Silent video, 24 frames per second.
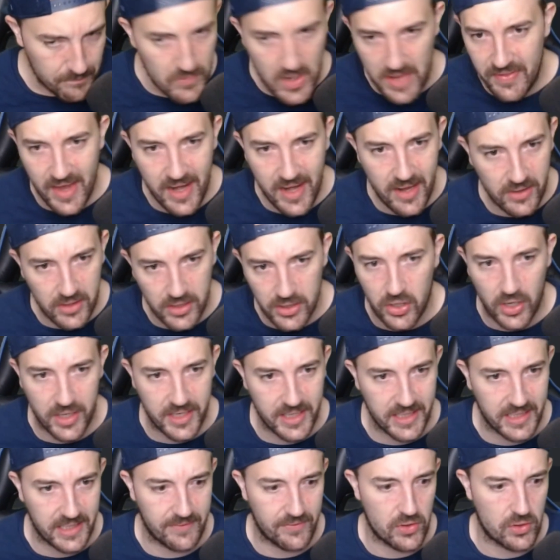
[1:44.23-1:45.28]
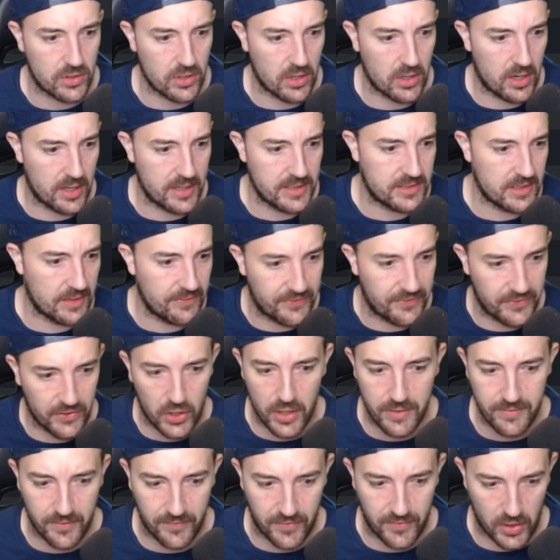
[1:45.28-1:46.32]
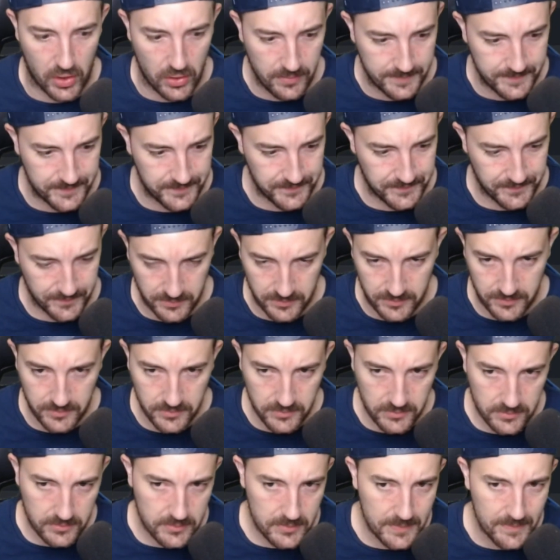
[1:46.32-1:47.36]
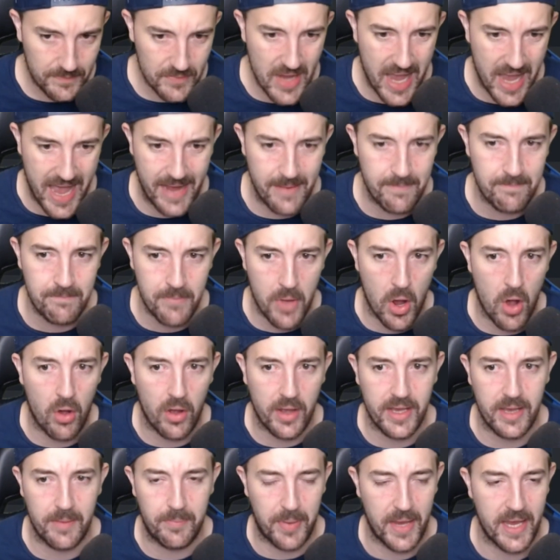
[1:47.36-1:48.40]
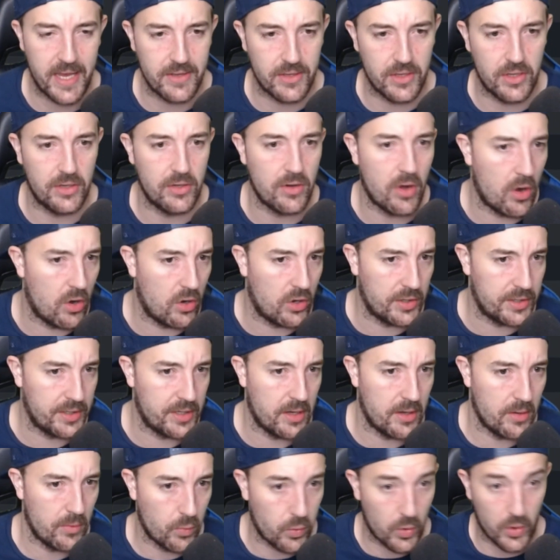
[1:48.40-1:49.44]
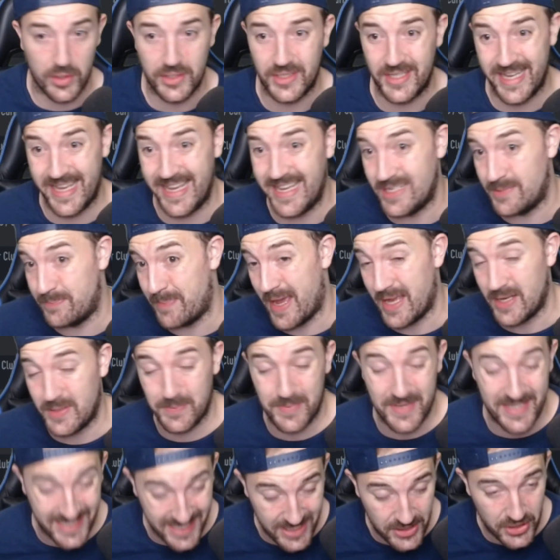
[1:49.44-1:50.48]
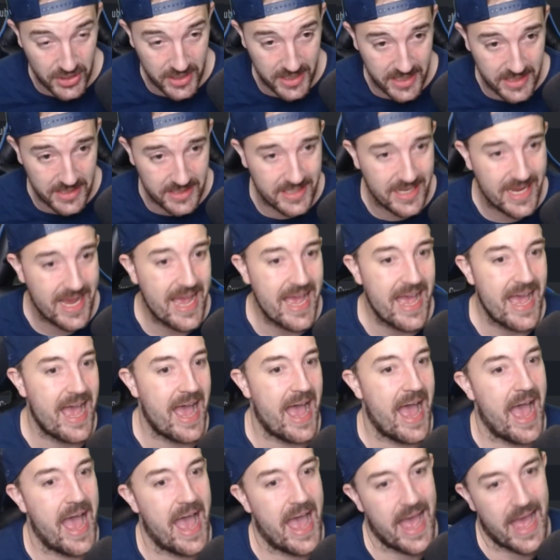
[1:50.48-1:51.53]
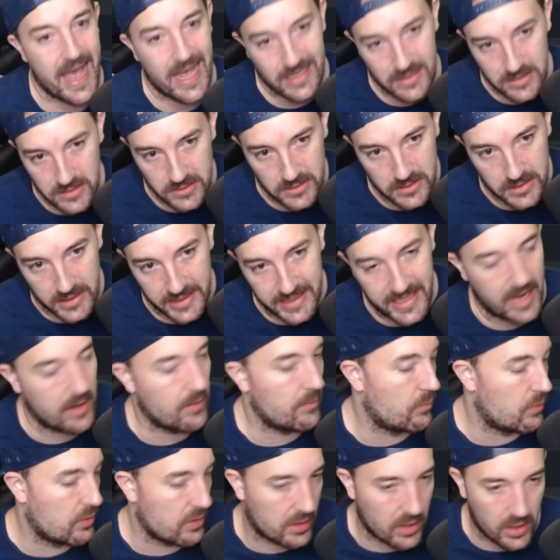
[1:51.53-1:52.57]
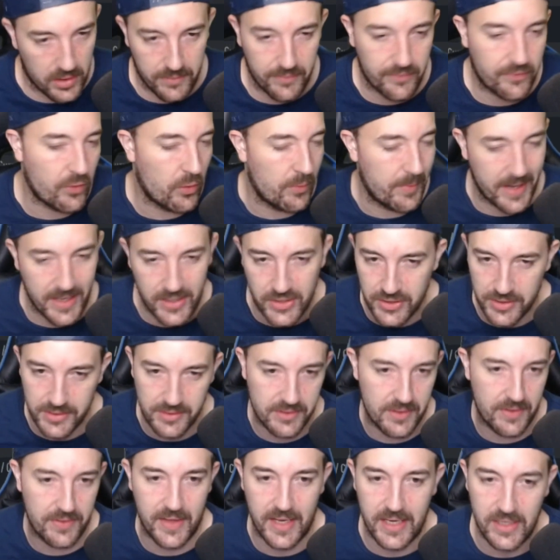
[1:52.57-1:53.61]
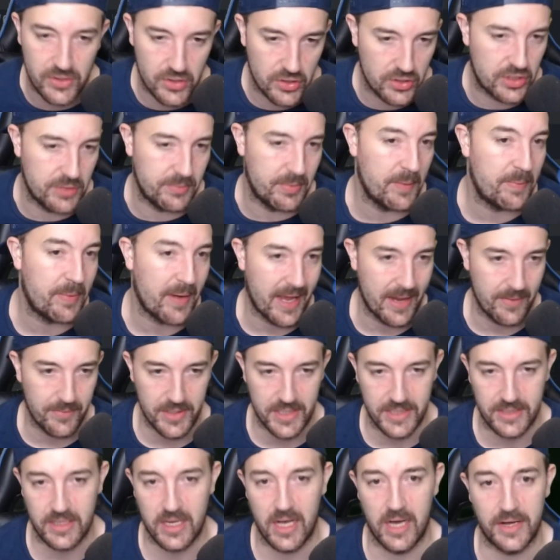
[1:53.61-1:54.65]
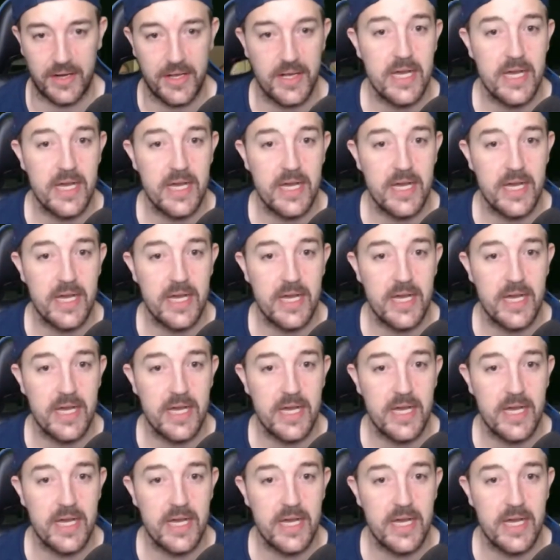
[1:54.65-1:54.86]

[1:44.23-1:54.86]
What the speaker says: Then I can kind of give you guys a full overview and my opinion on what his best position is and, yeah, what kind of formations and things you should be playing with this card.